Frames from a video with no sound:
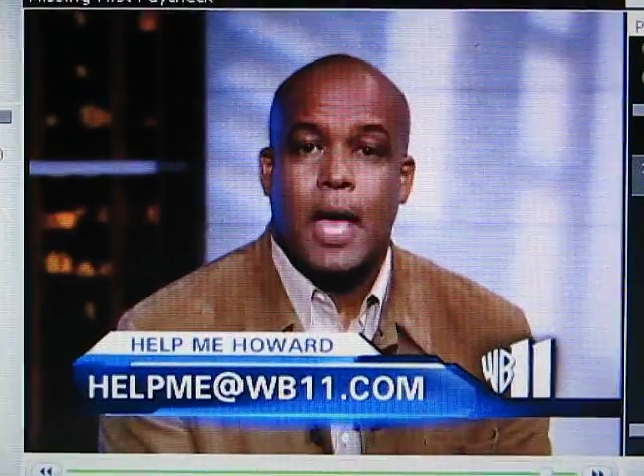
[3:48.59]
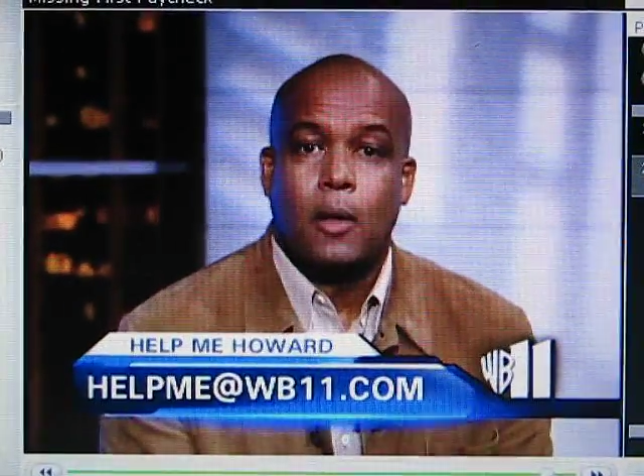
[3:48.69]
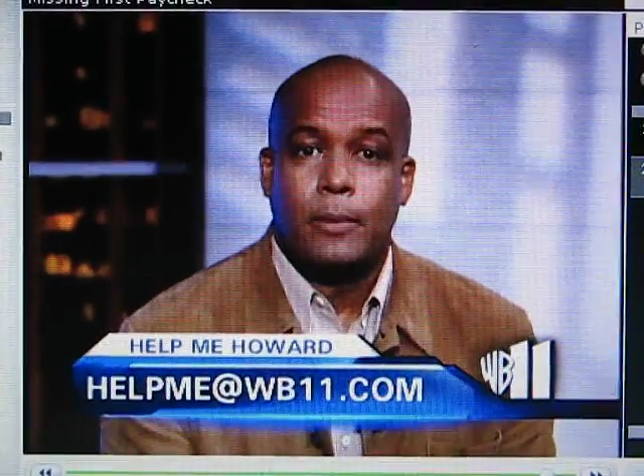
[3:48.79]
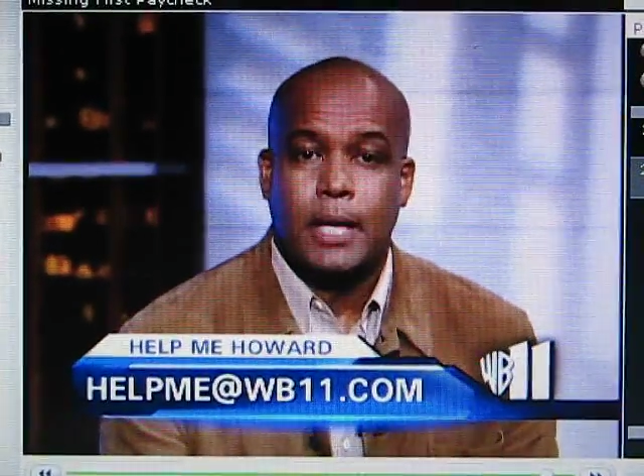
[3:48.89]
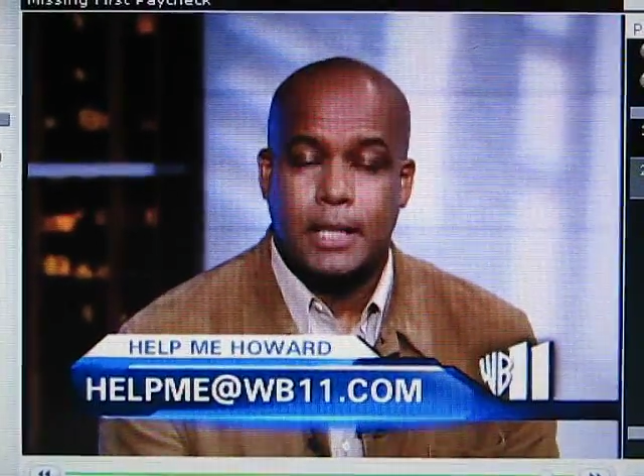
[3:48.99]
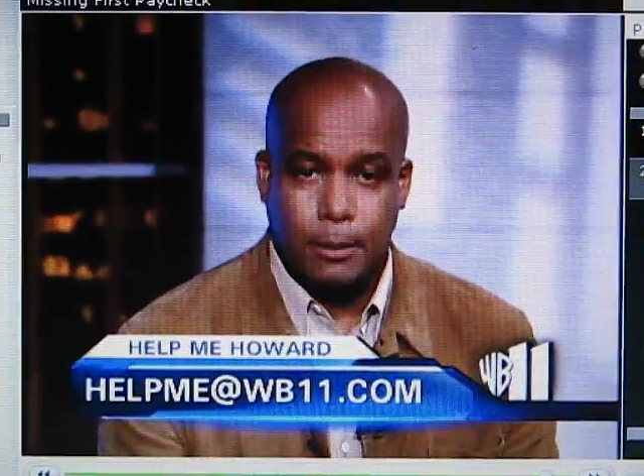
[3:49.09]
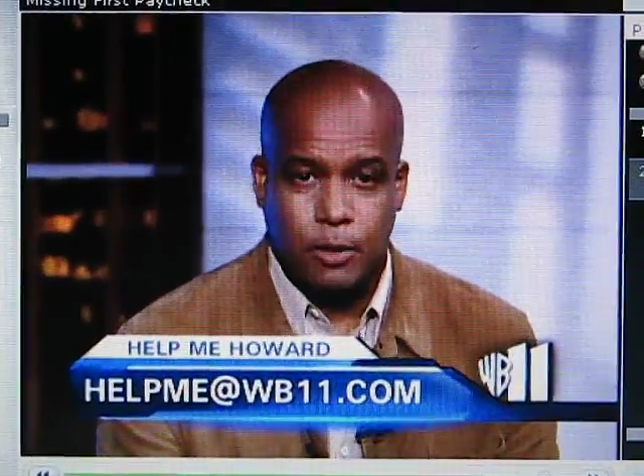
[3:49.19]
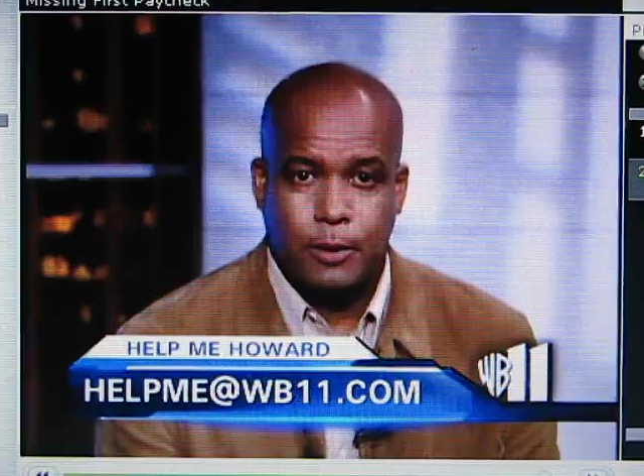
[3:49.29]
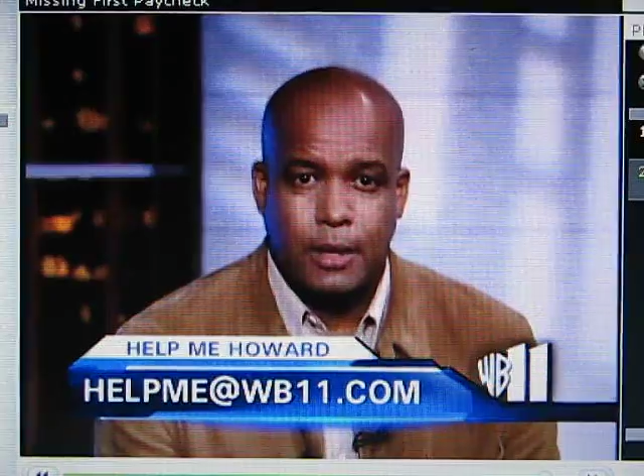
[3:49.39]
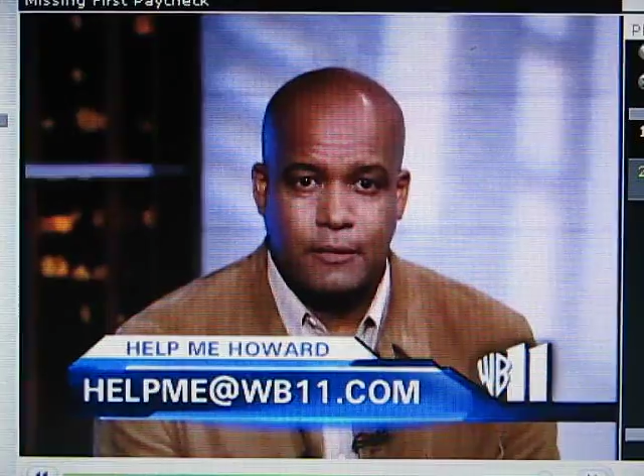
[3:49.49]

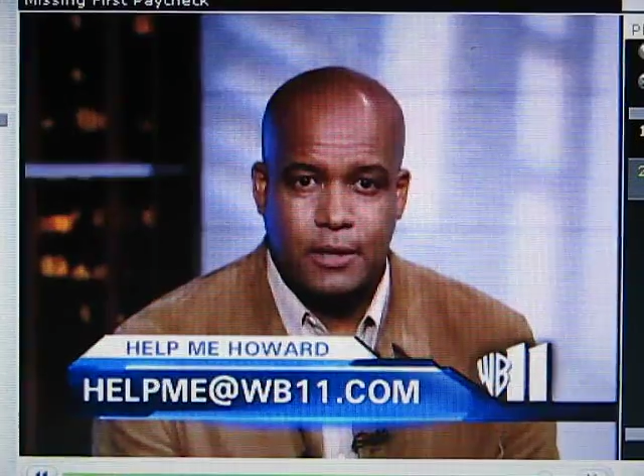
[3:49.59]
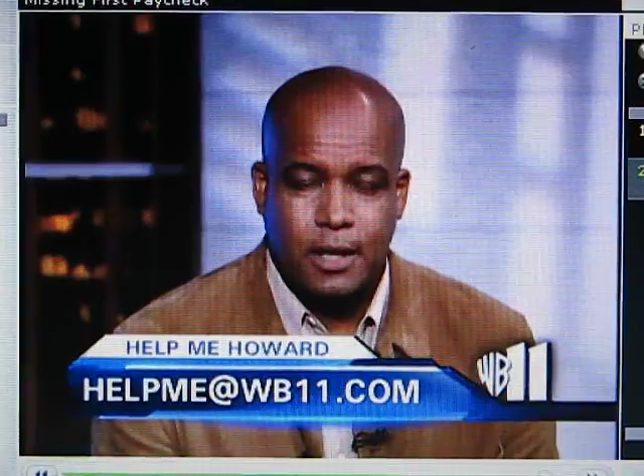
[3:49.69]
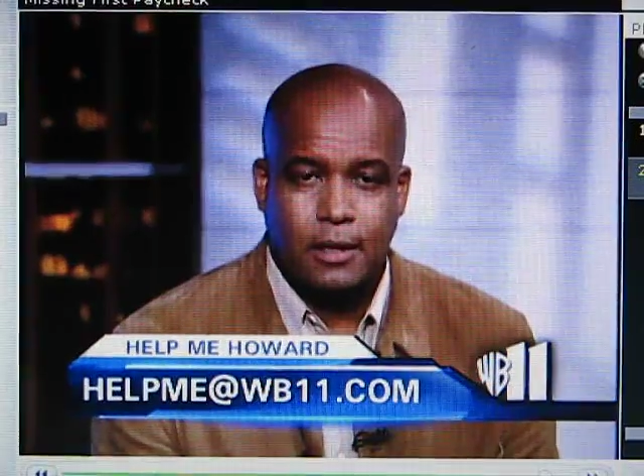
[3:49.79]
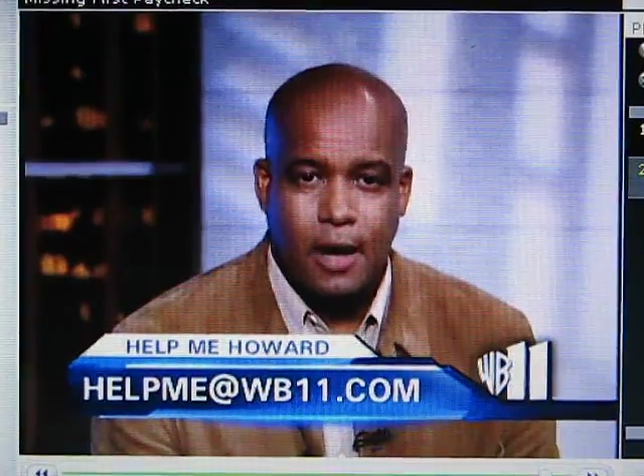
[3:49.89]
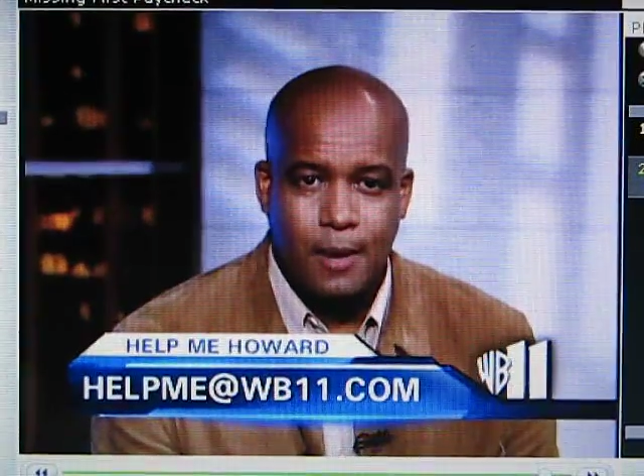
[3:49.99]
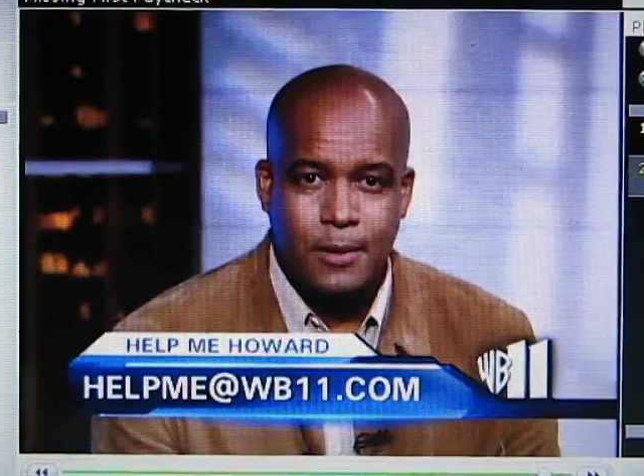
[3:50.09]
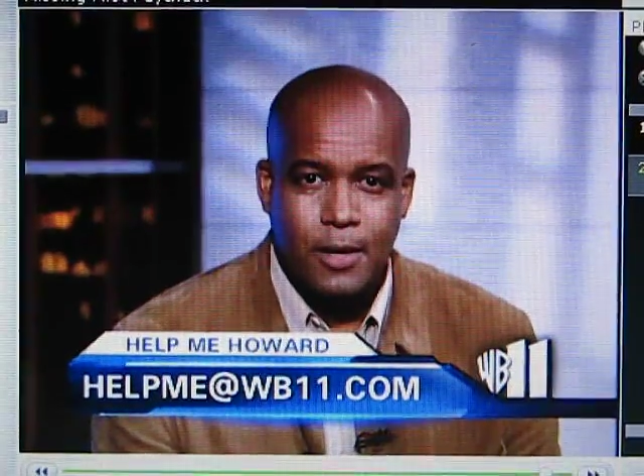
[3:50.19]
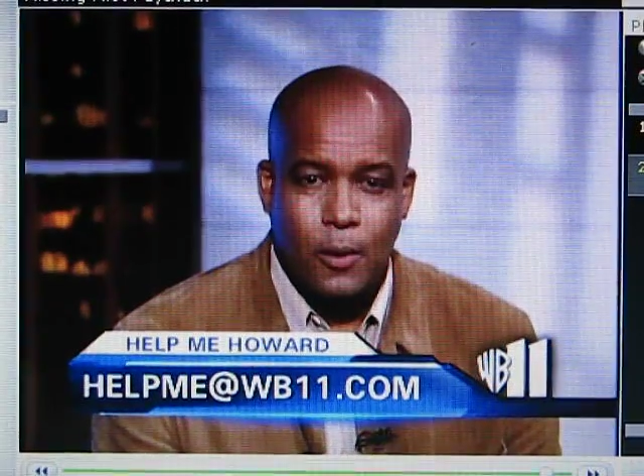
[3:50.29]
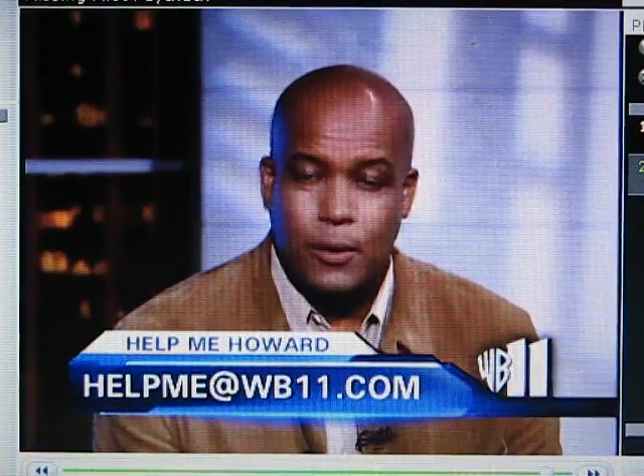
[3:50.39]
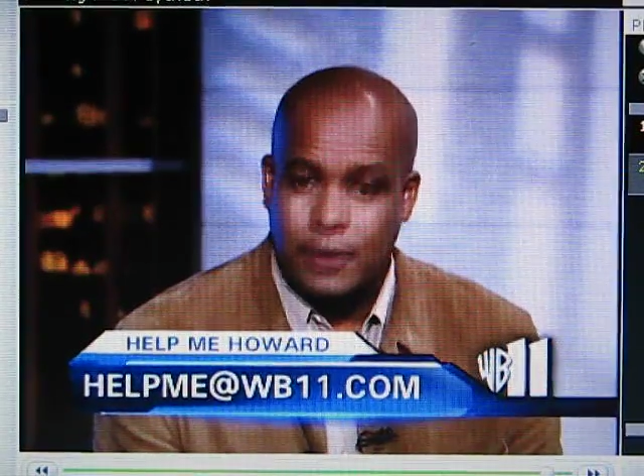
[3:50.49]

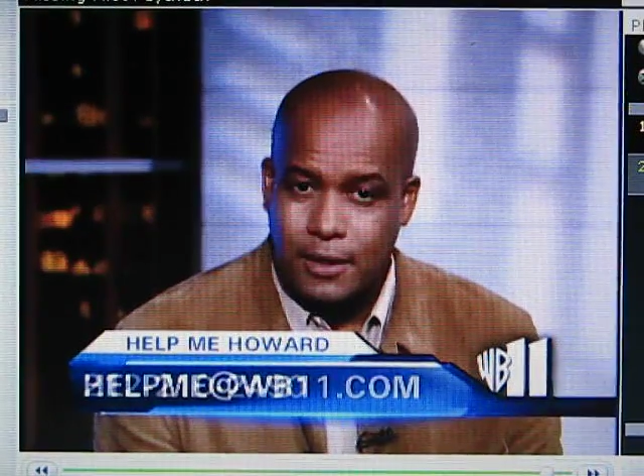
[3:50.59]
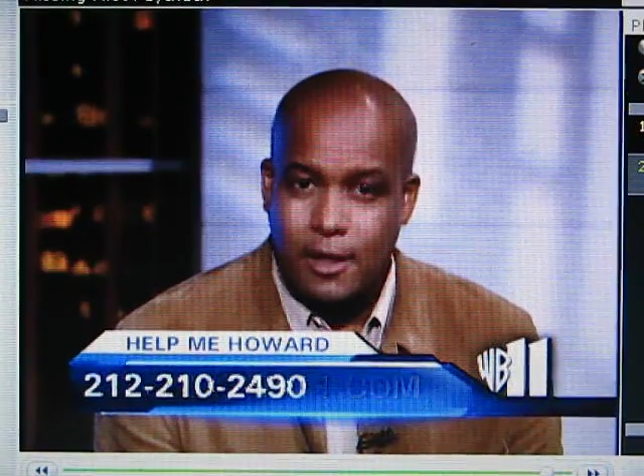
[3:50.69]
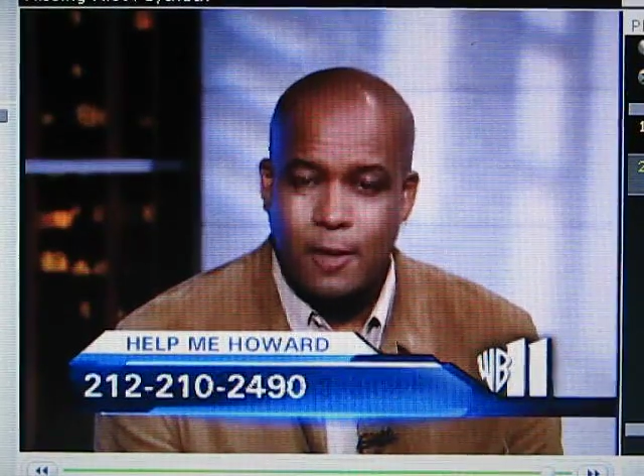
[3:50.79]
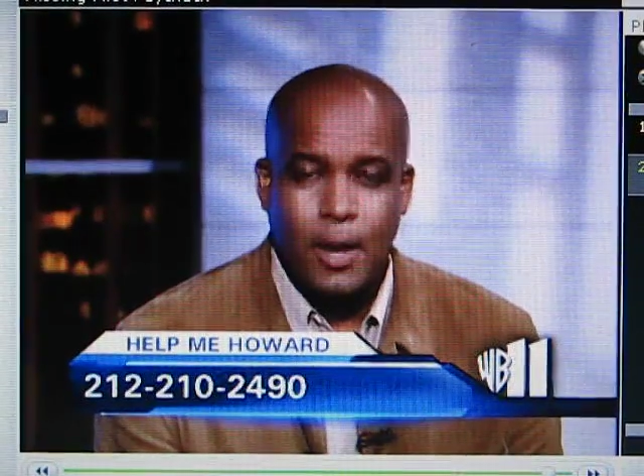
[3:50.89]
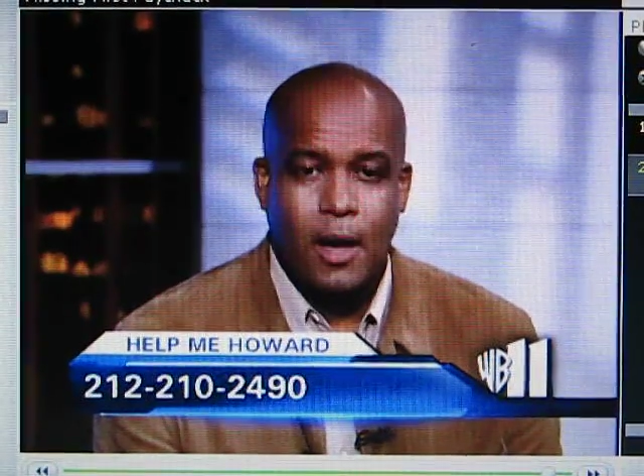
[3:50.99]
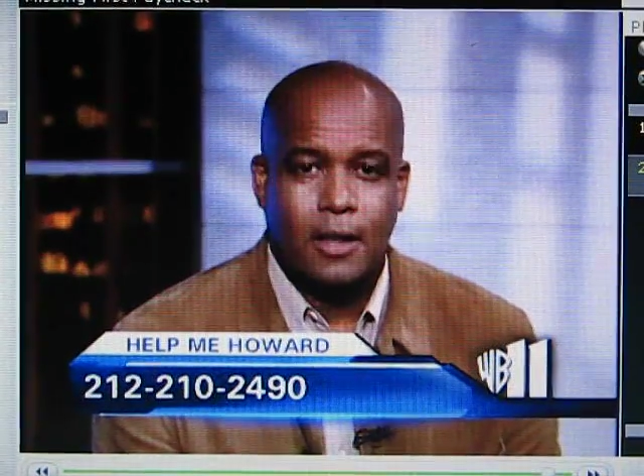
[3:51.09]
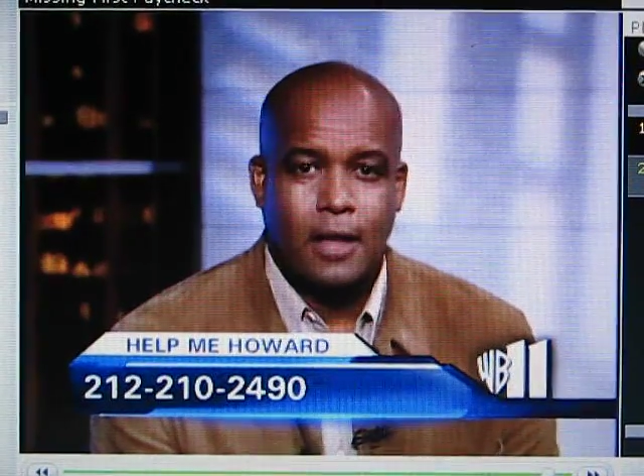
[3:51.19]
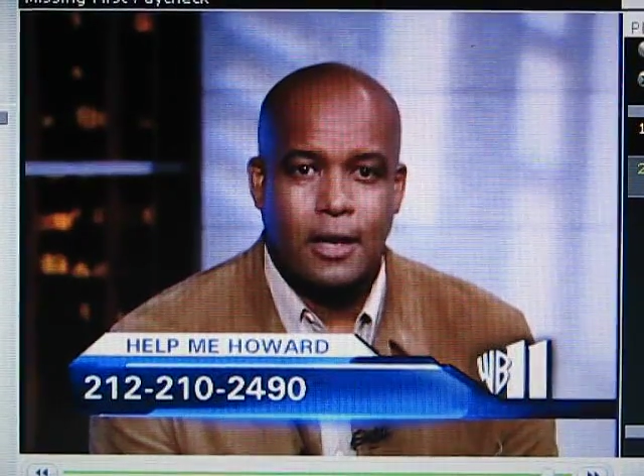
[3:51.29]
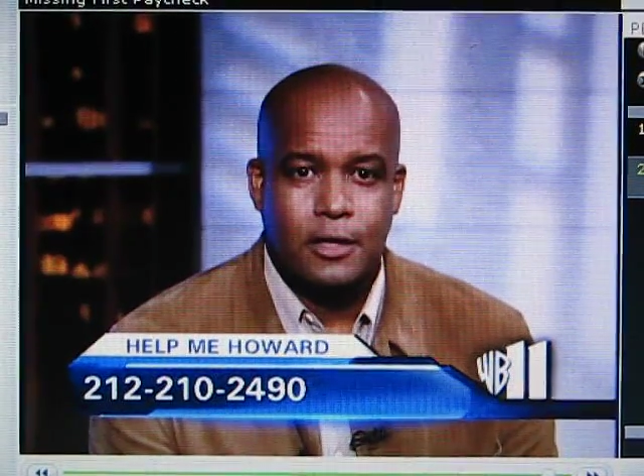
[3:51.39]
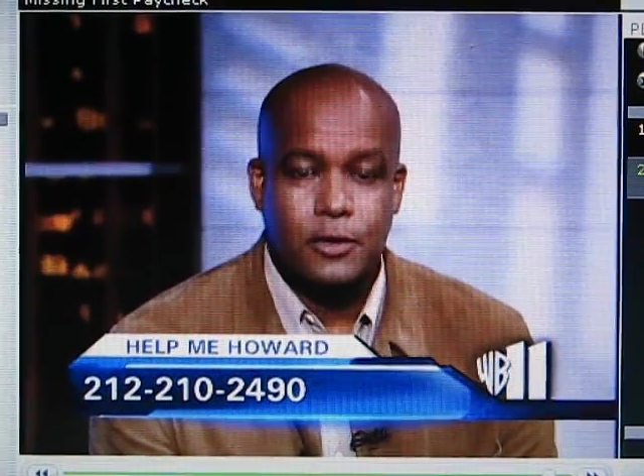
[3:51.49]
helpme@wb11.com, or you can call my
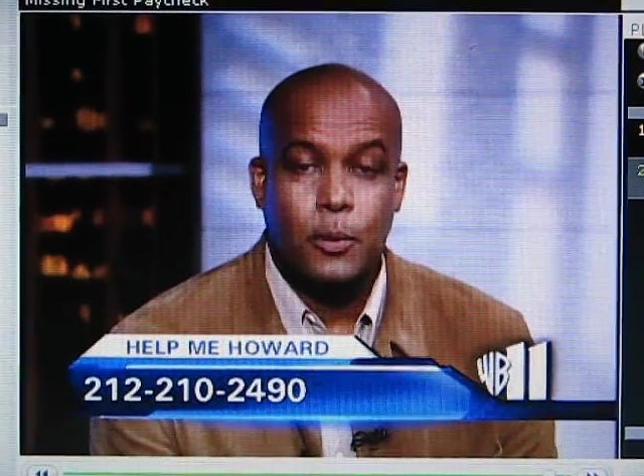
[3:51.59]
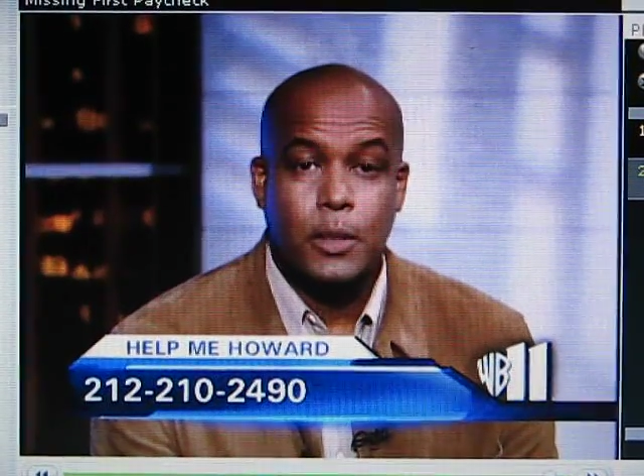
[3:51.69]
hotline